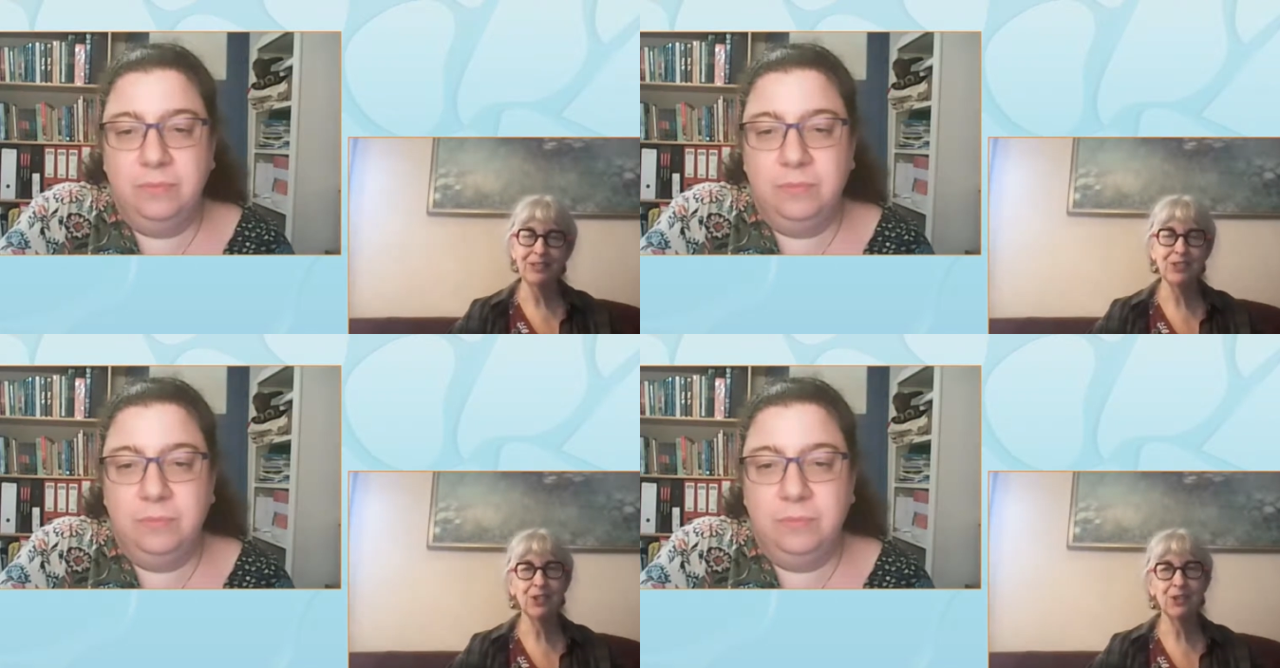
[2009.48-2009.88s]
Speaker 1: it's
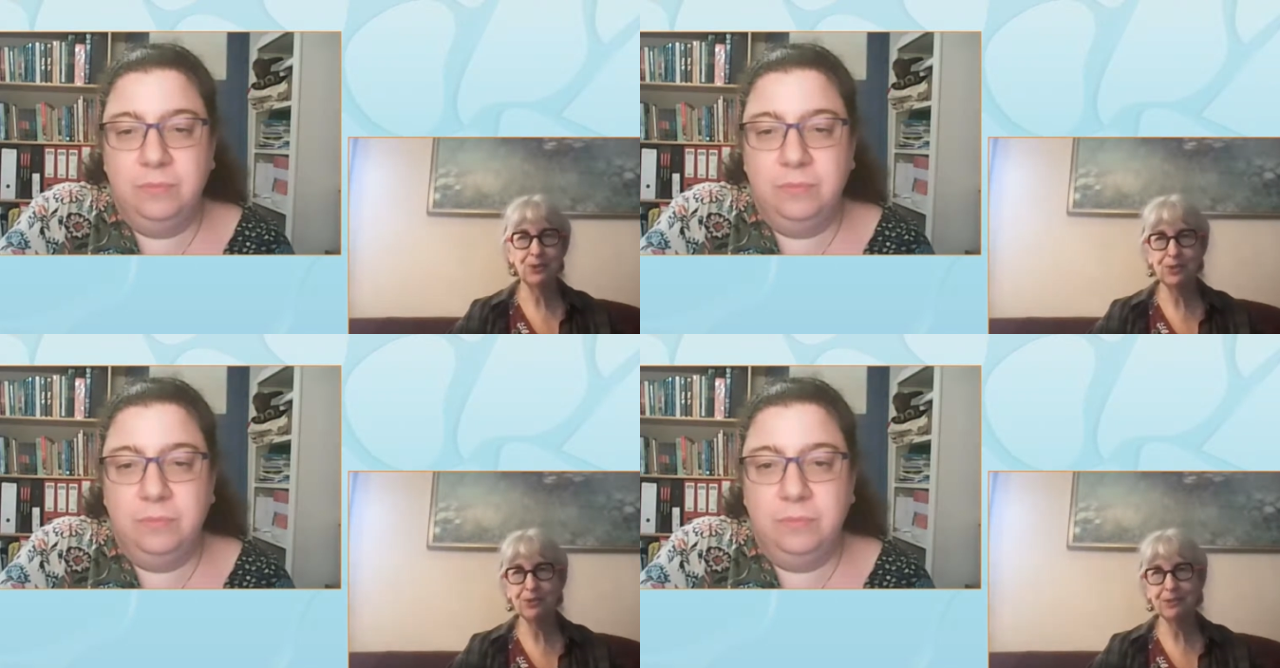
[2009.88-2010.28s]
a
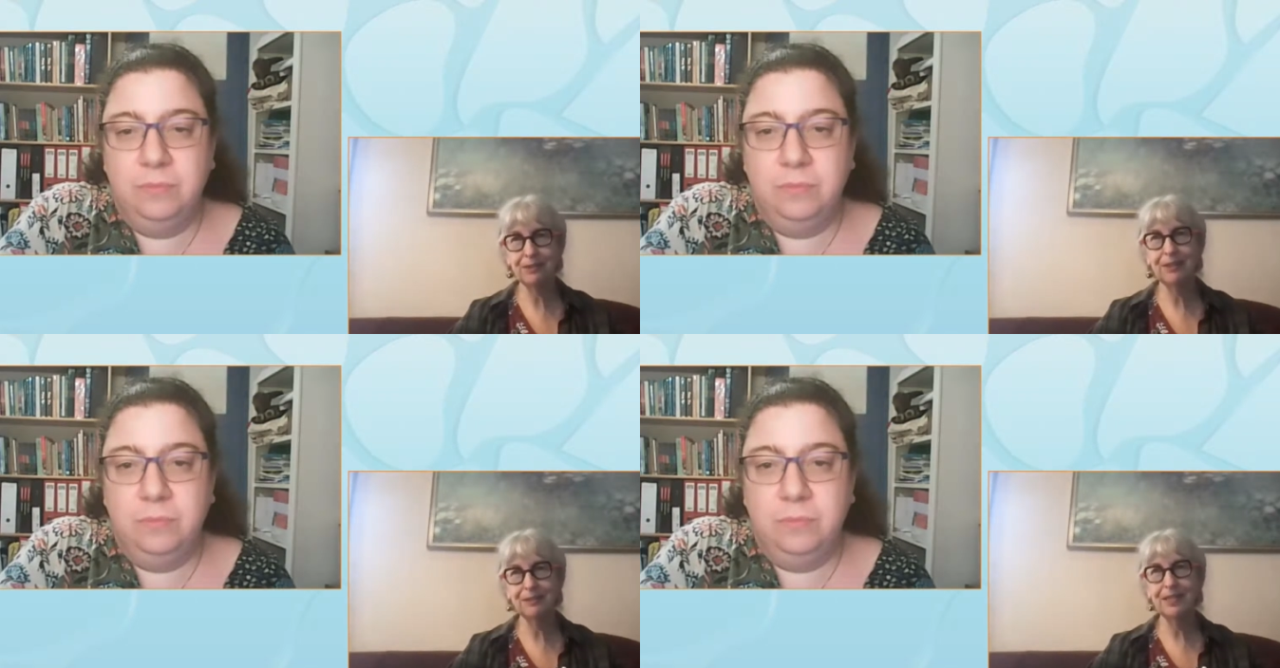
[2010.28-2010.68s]
huge
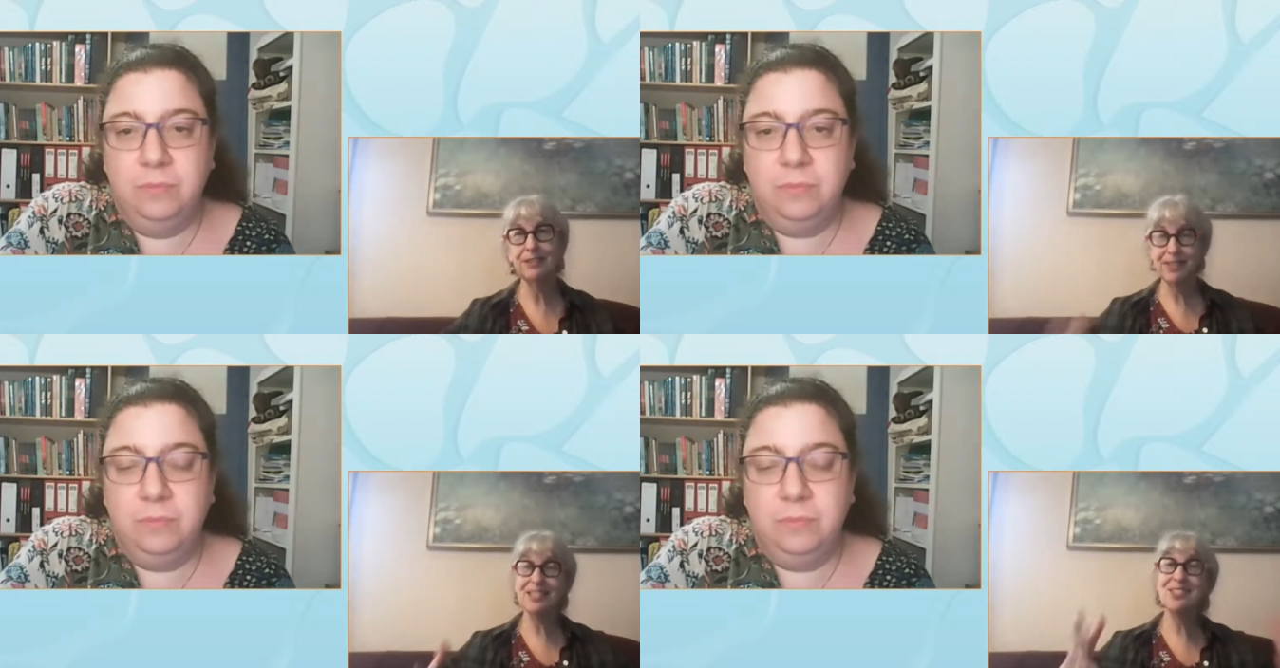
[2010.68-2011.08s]
it, it's
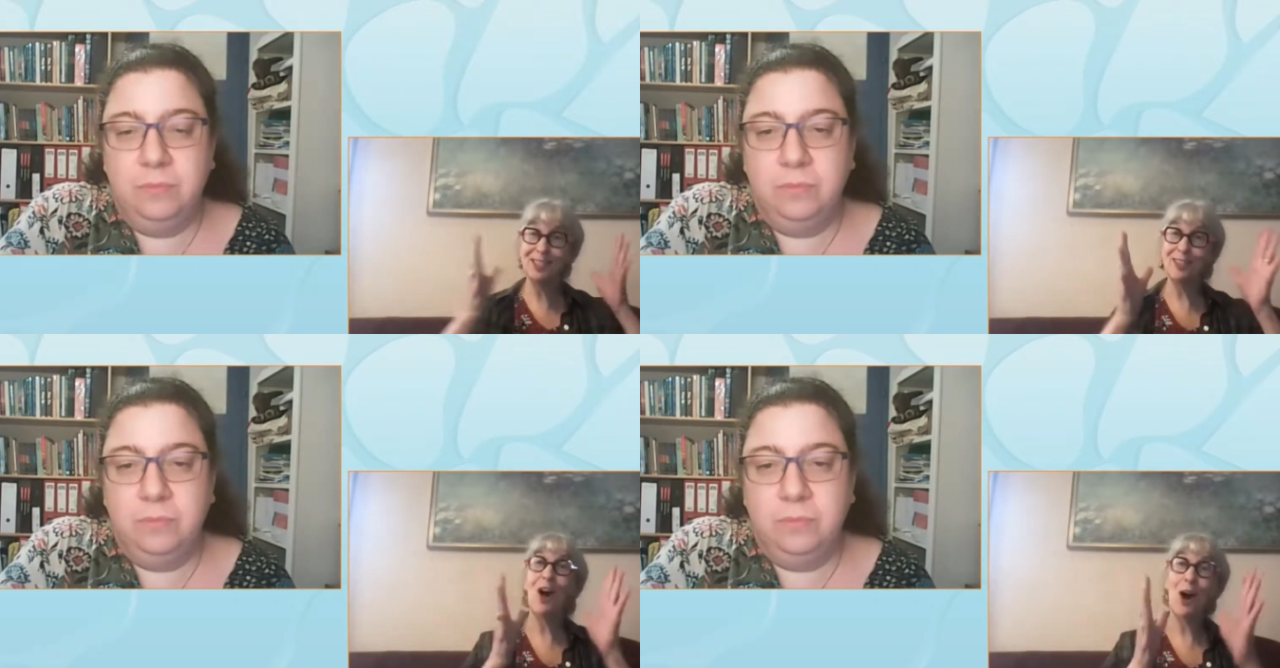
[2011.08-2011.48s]
it's a
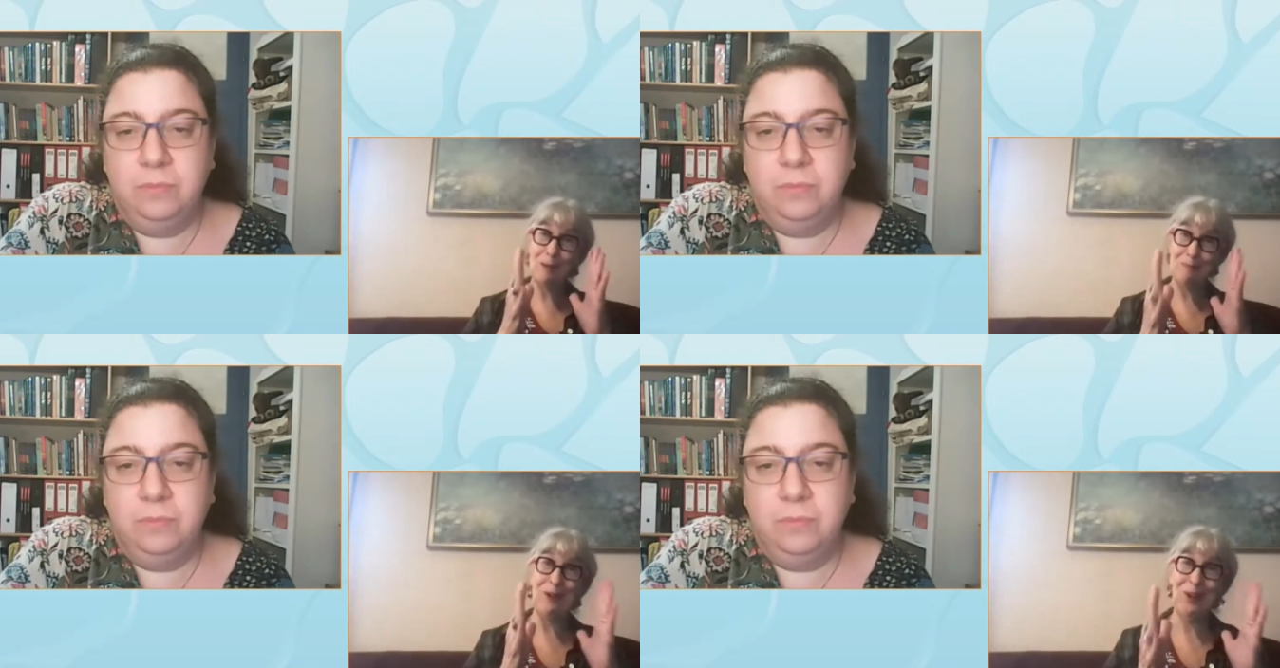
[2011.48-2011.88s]
long
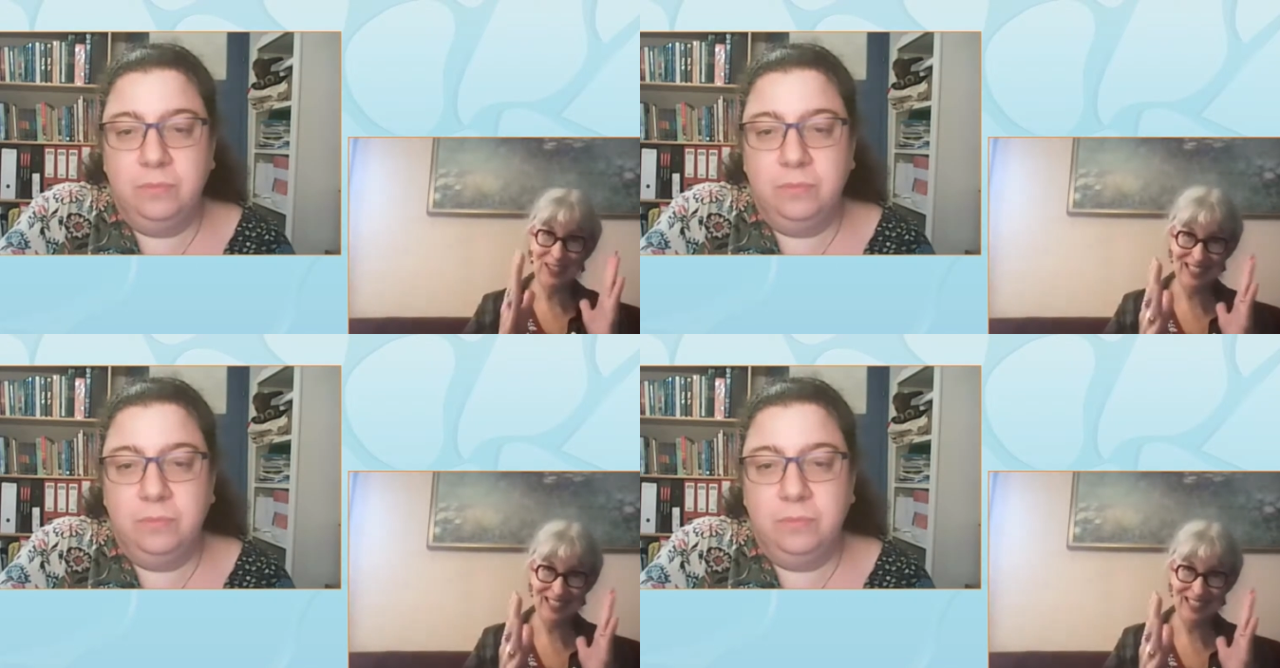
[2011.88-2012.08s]
book